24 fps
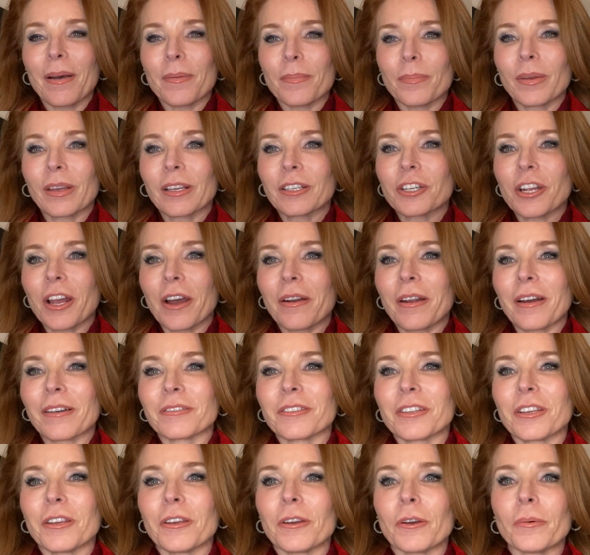Big shout out
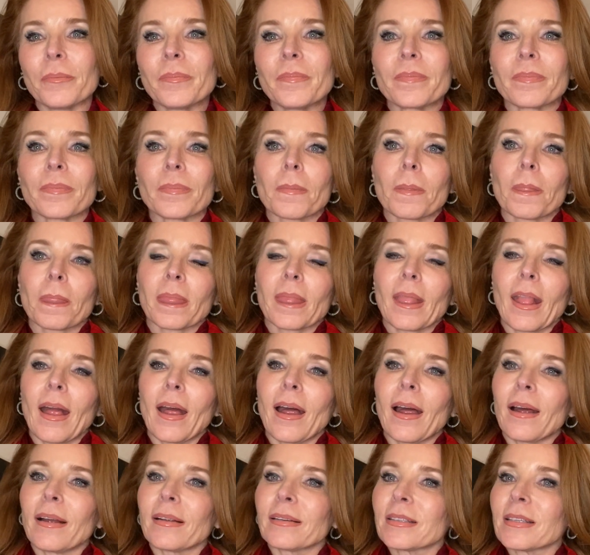to you
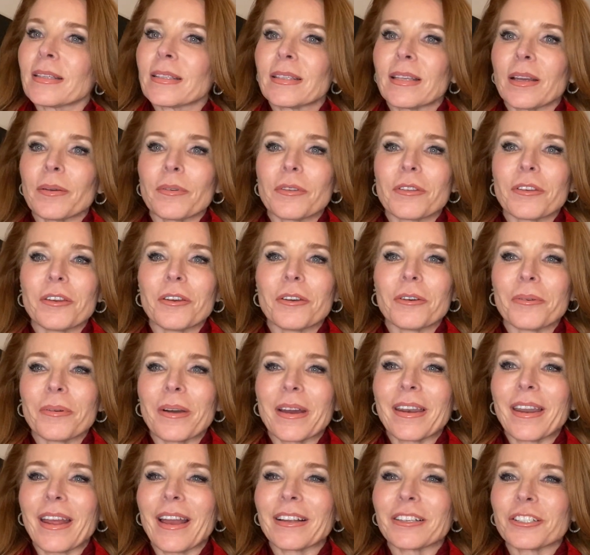to sit with you
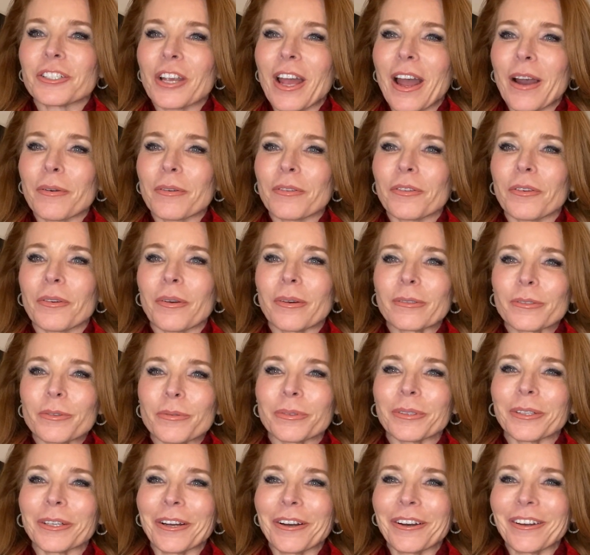and chat with you. I was
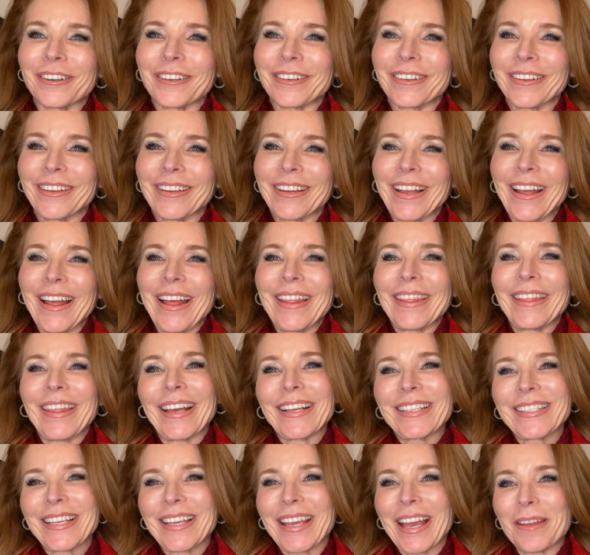really honored.
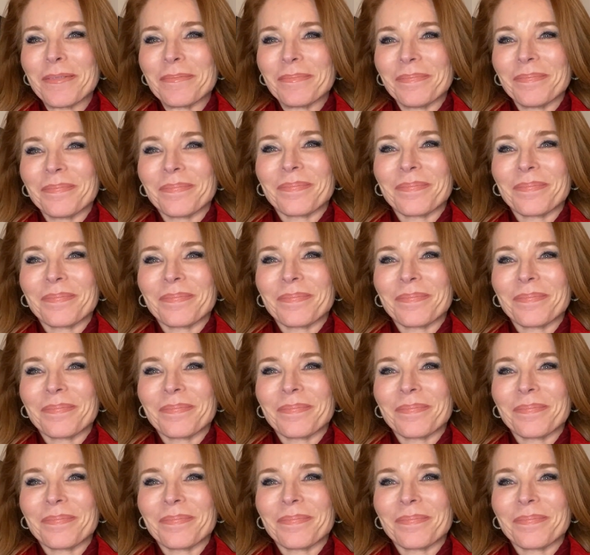Thanks again.